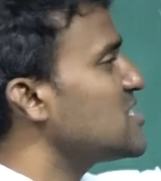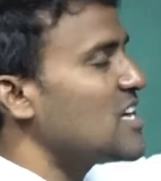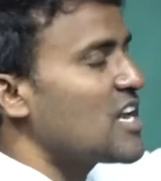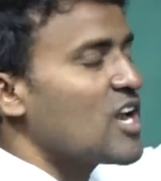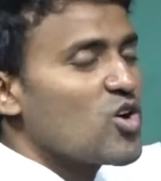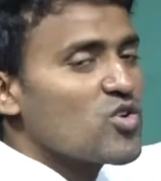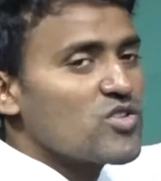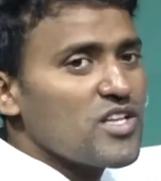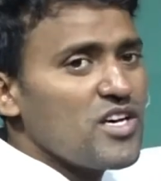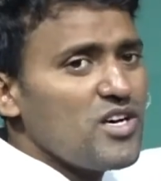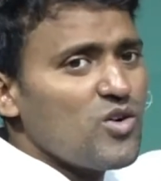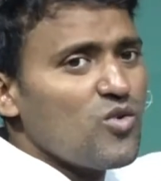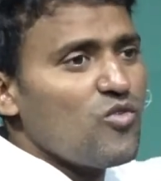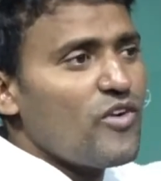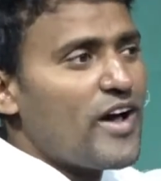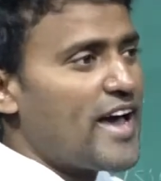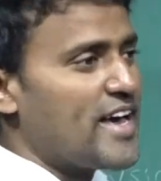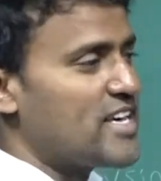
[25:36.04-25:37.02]
along the
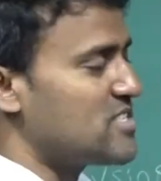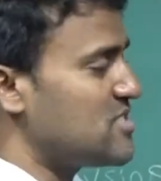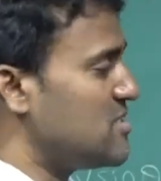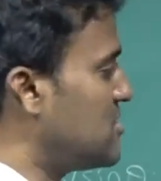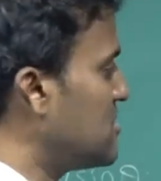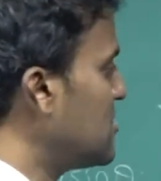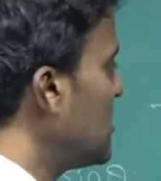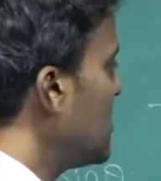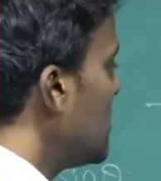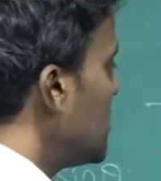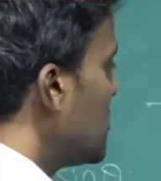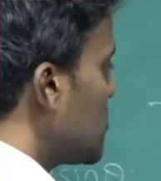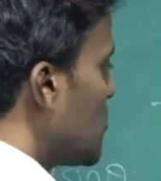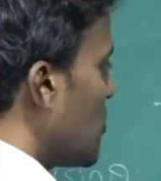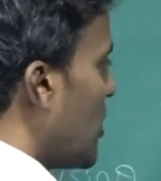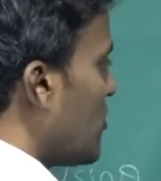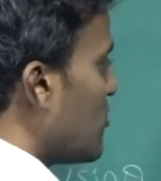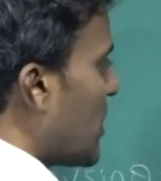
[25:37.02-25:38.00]
y-axis.
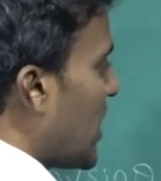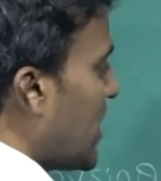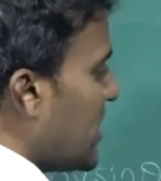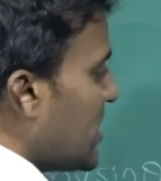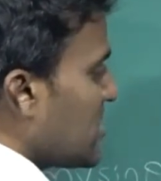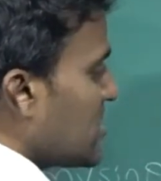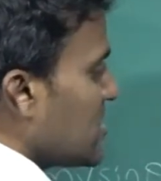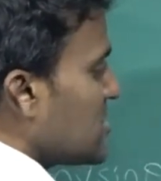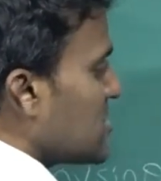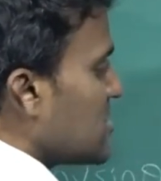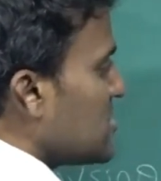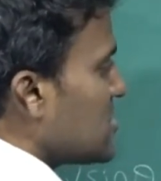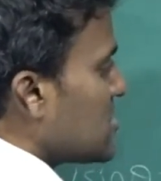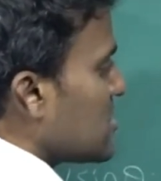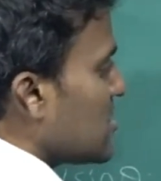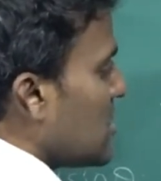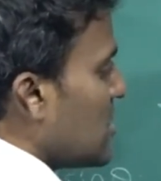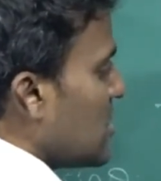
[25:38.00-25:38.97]
So I am writing this
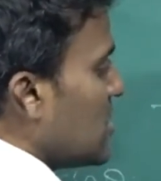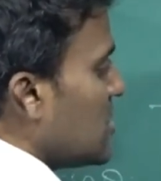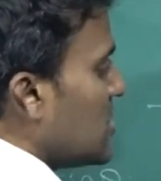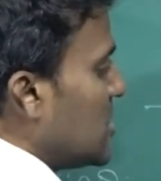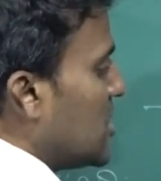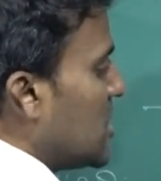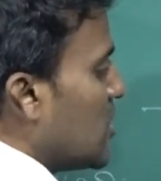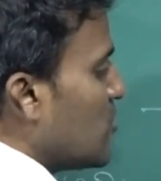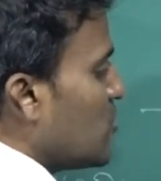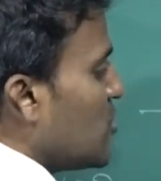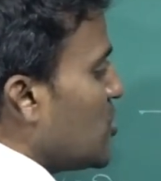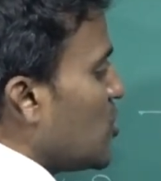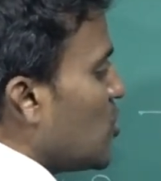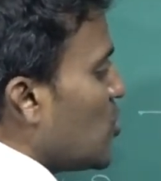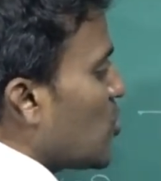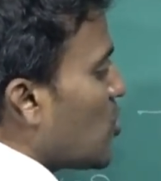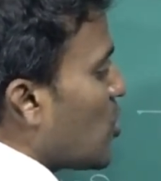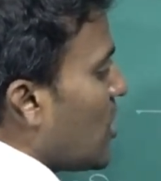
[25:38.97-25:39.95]
is
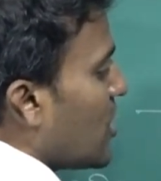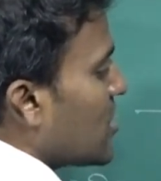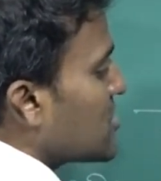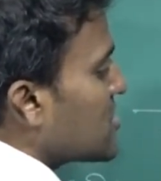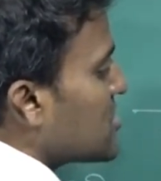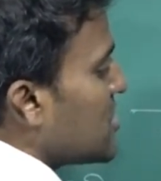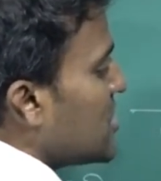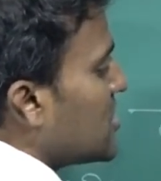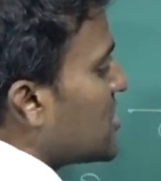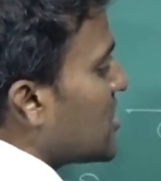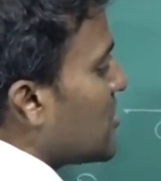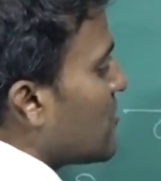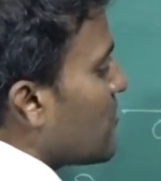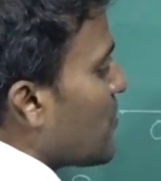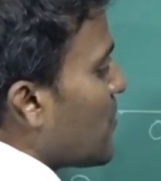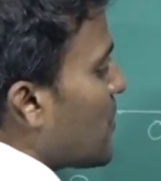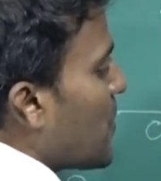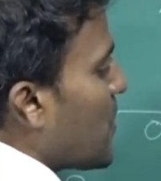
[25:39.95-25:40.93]
mu cos
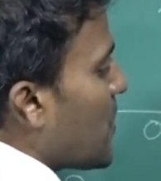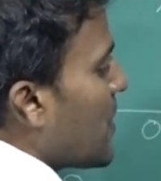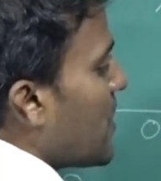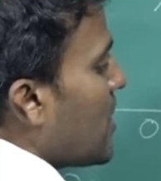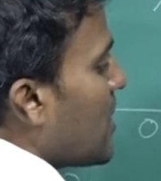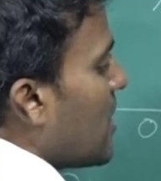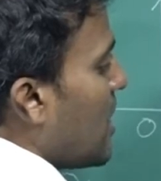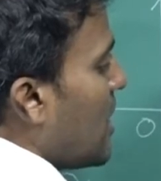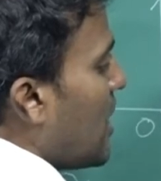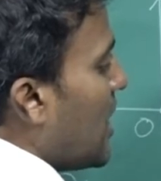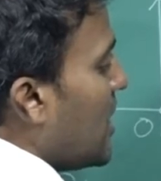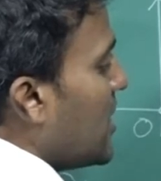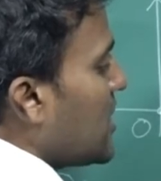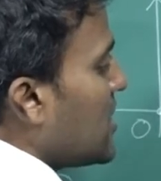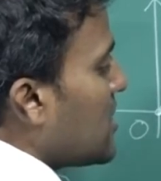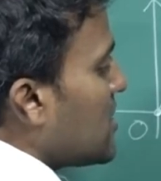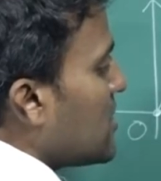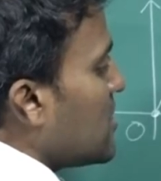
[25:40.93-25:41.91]
theta
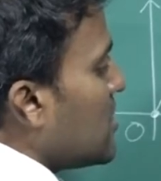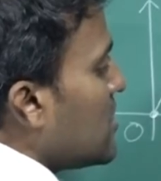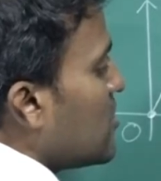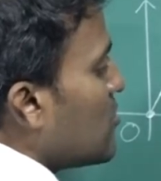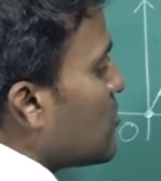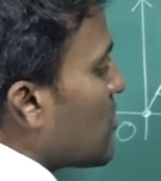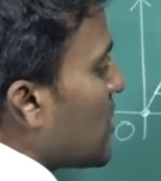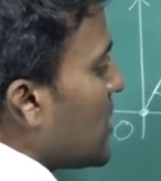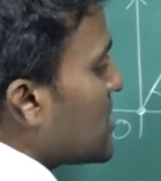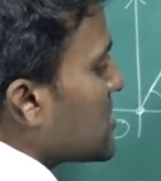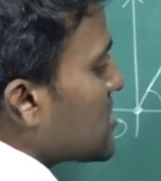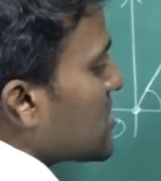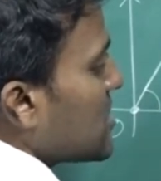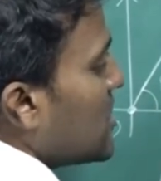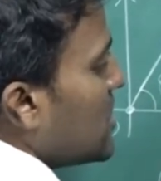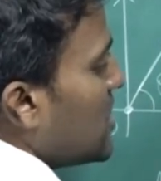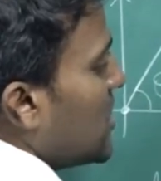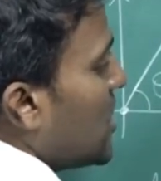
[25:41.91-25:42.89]
I plus
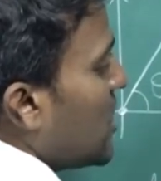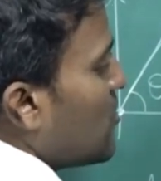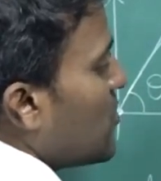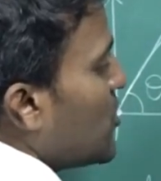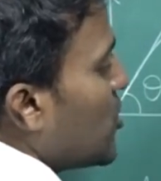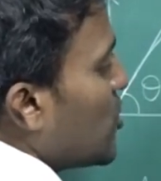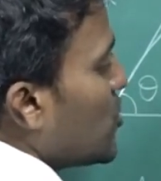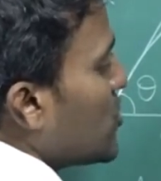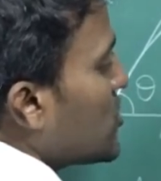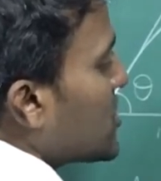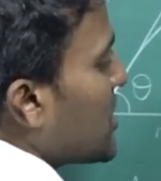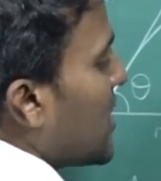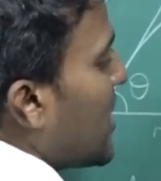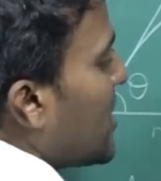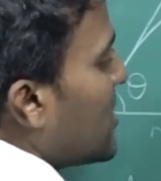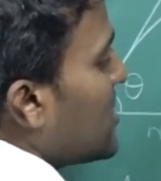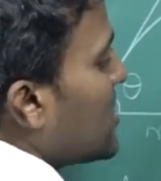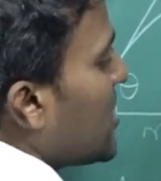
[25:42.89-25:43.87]
mu
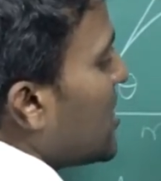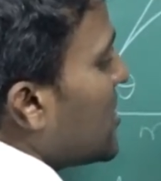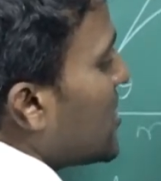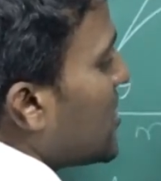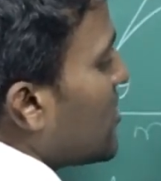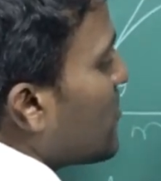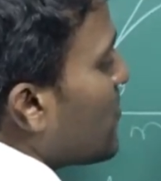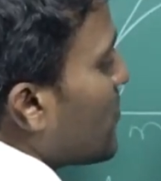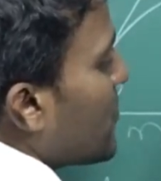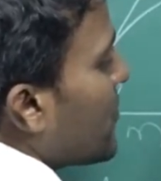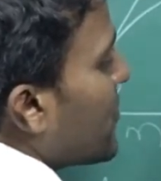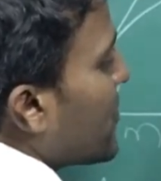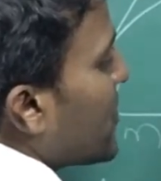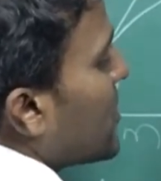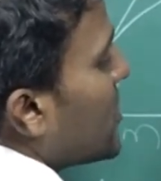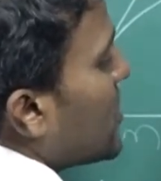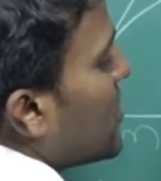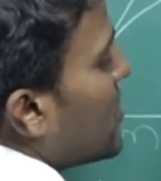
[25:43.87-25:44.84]
sin theta
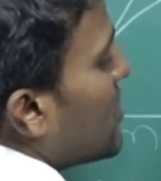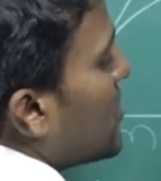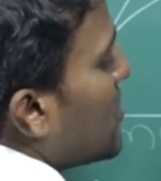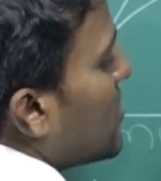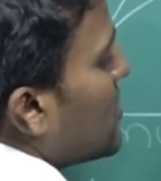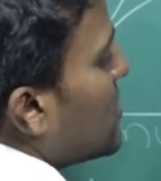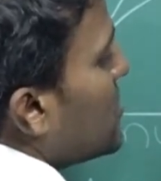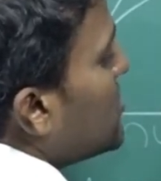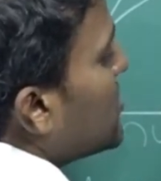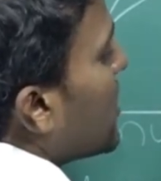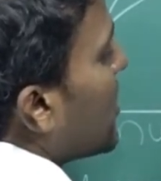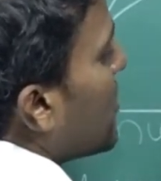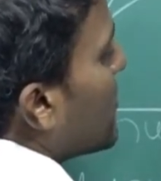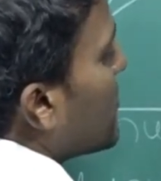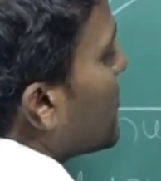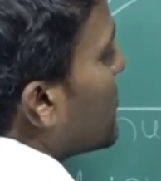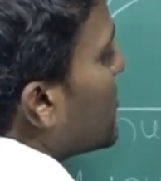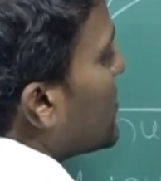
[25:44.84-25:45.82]
j.
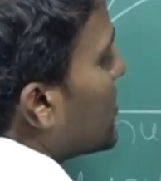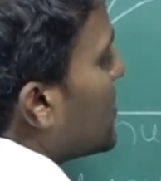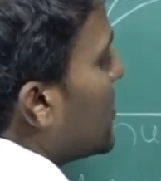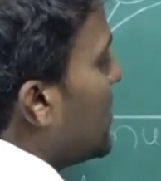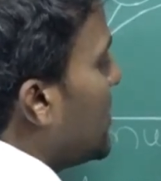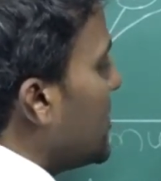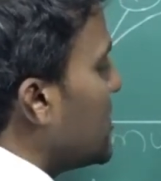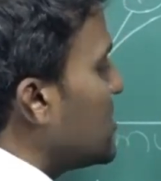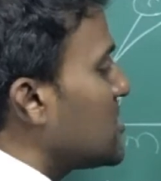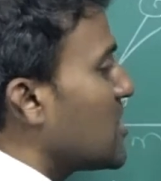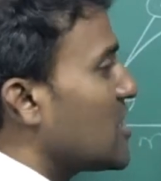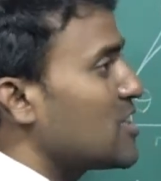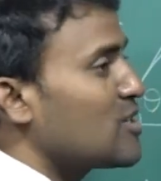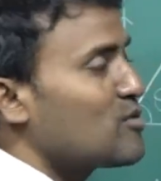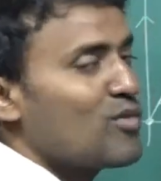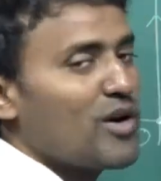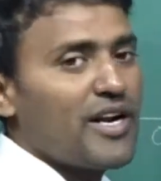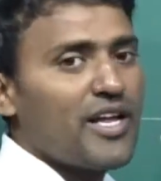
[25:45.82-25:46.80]
It is
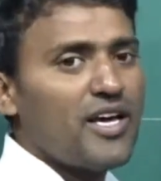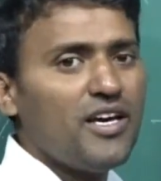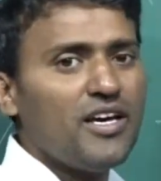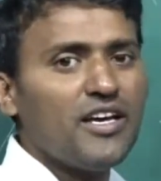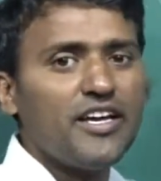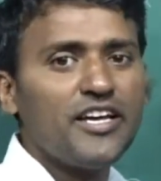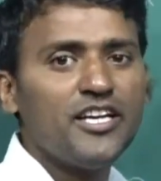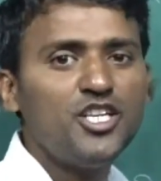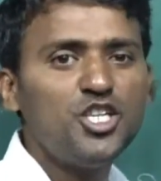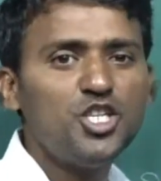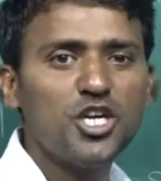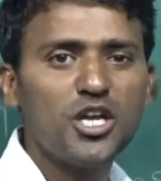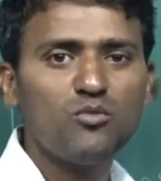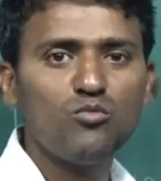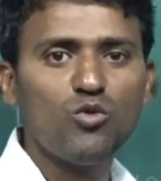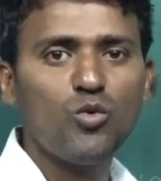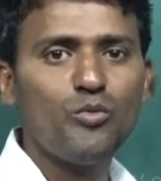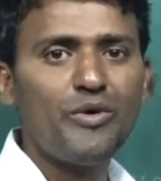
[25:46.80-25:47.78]
nothing but a initial
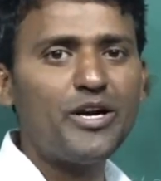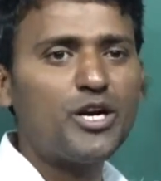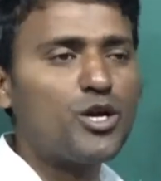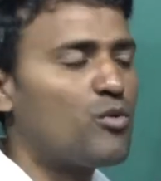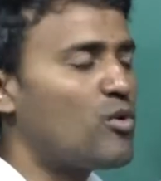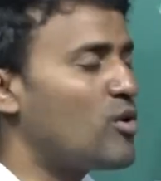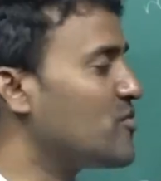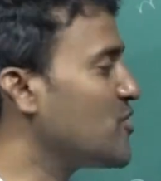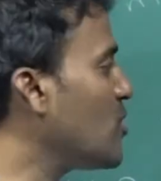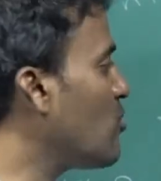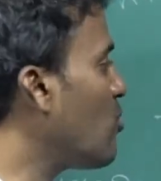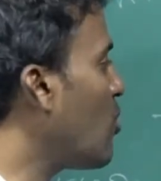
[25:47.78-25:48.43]
momentum of the